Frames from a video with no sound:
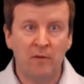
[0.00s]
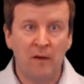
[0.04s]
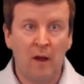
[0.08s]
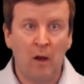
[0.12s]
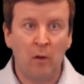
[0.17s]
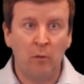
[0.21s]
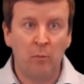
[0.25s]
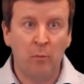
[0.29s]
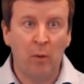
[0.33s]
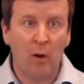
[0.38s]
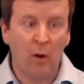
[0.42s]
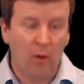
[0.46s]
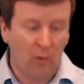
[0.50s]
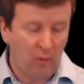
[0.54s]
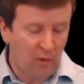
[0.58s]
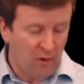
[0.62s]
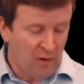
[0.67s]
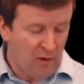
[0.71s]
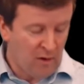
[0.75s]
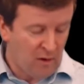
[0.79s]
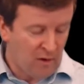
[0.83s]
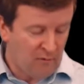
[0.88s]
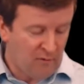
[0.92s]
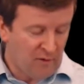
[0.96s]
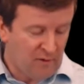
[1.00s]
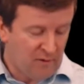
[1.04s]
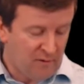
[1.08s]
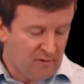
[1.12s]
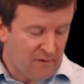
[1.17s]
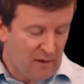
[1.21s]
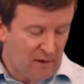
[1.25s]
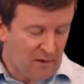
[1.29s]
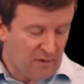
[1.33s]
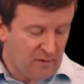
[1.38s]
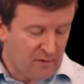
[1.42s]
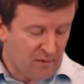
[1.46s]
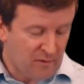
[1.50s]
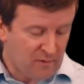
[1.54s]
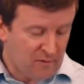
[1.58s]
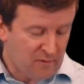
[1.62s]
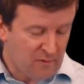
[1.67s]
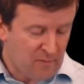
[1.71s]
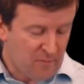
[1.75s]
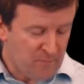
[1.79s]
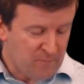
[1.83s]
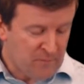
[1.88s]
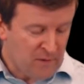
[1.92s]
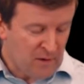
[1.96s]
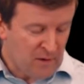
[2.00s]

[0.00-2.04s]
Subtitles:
south pole of Enceladus.